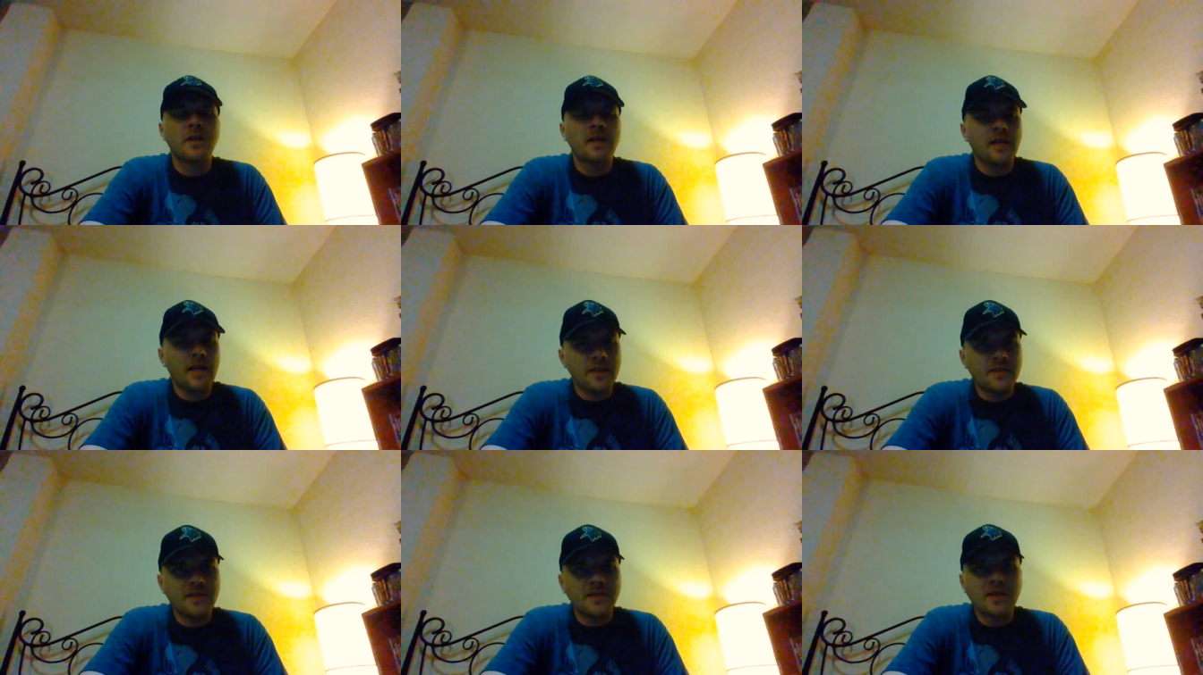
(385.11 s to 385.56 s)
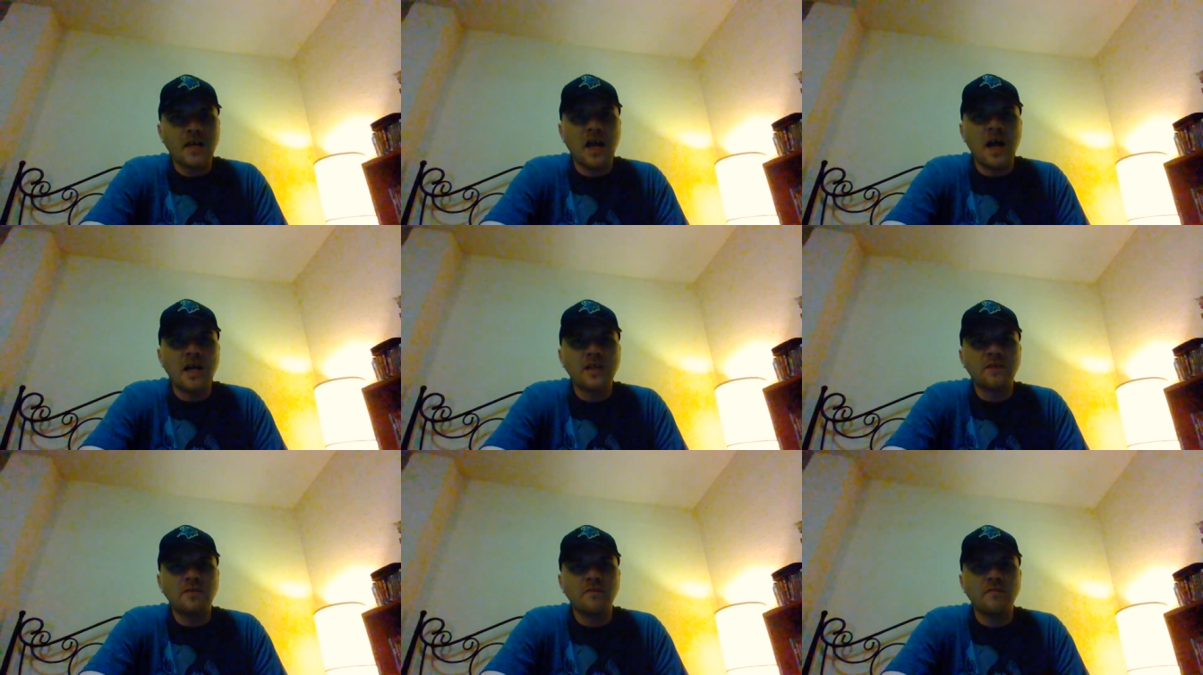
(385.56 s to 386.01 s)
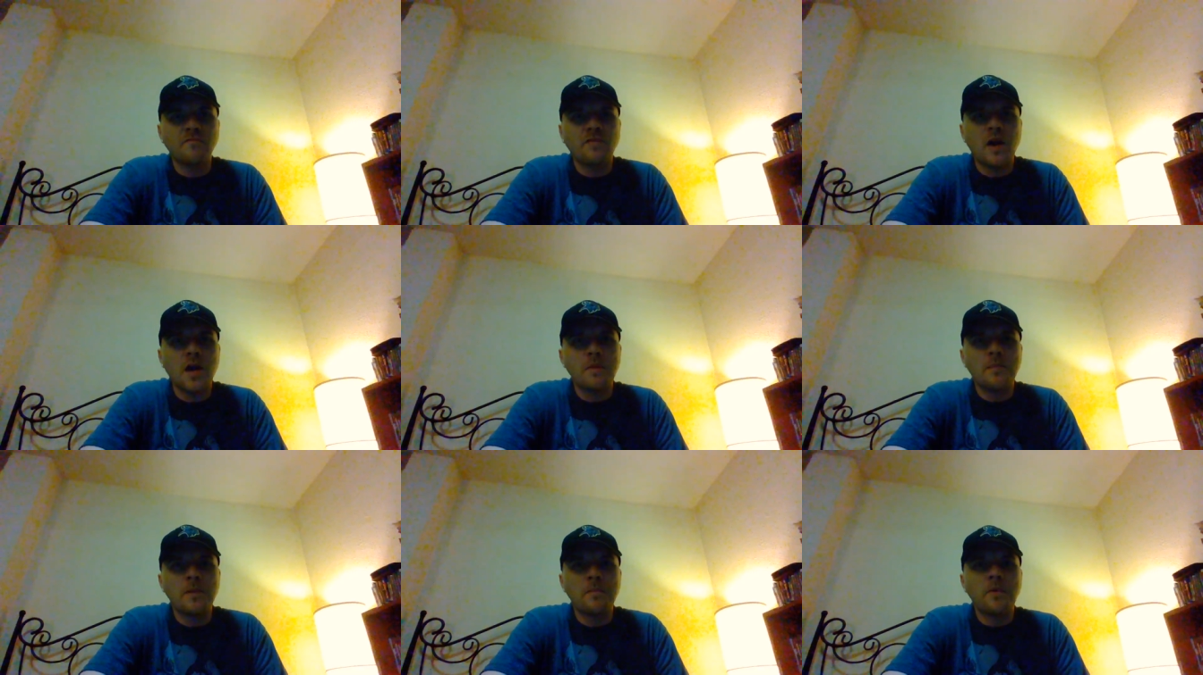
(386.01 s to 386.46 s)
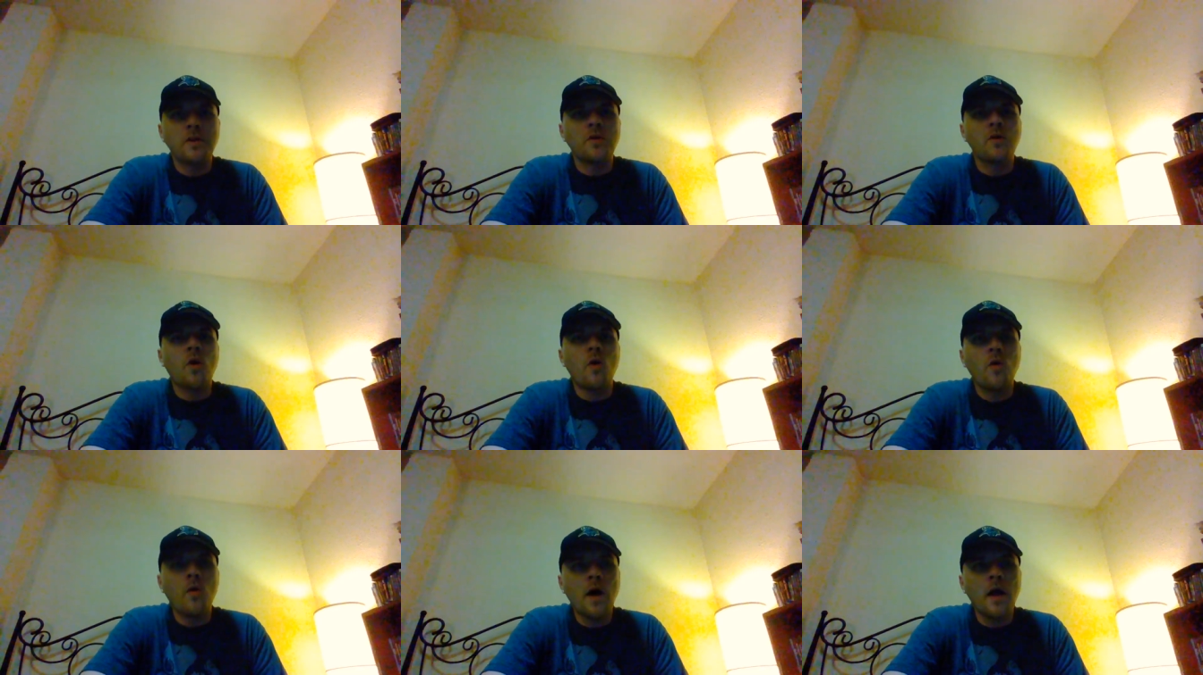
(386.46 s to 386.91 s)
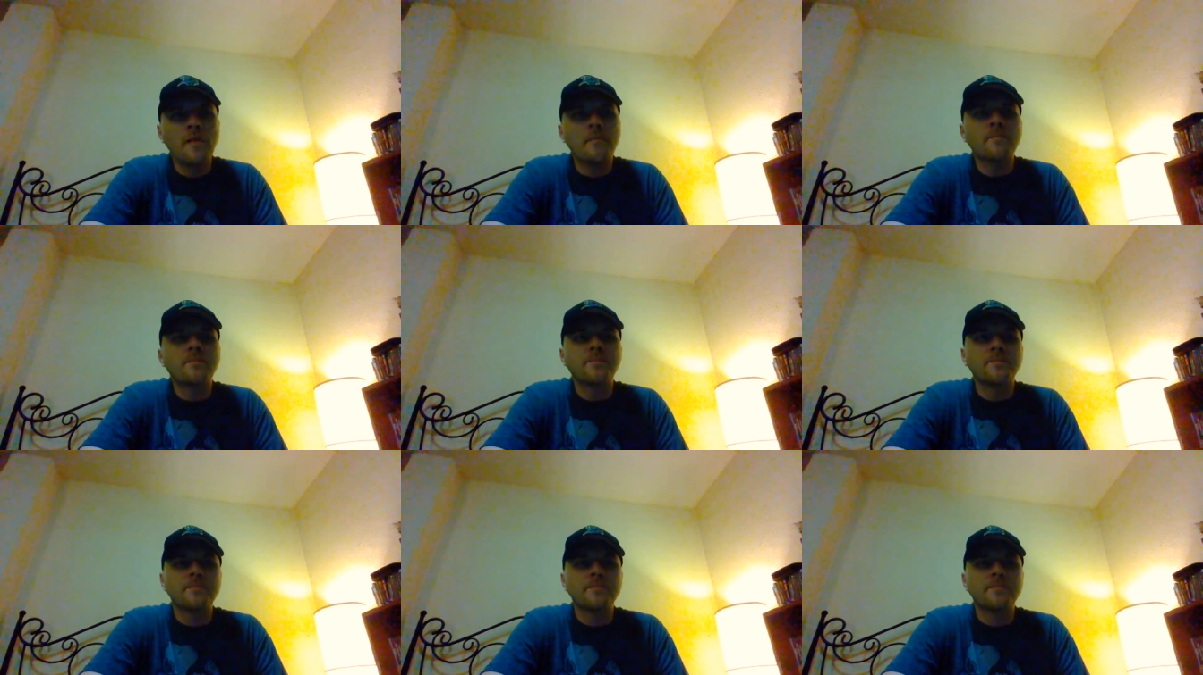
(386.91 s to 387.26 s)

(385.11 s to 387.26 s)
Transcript: Yes, it's a hostile environment, but you know what?